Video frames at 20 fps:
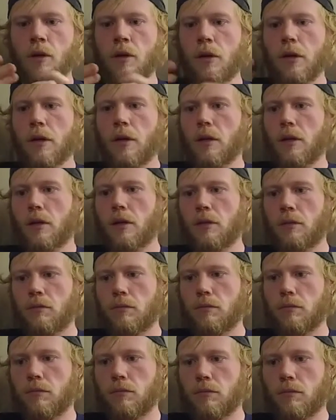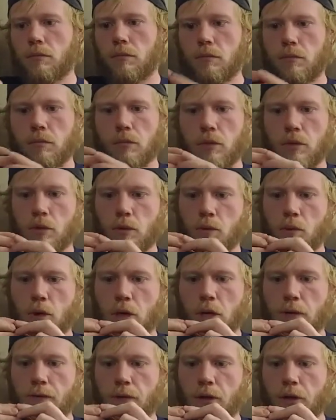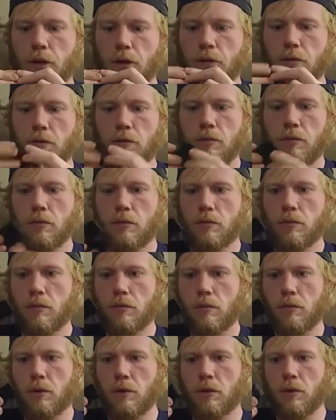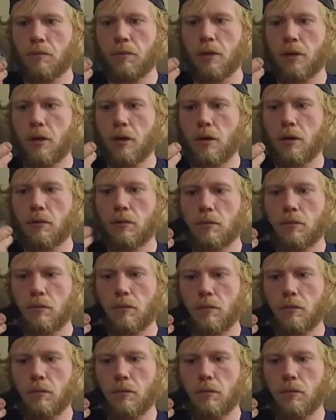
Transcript: hook it on to whatever and slip it on.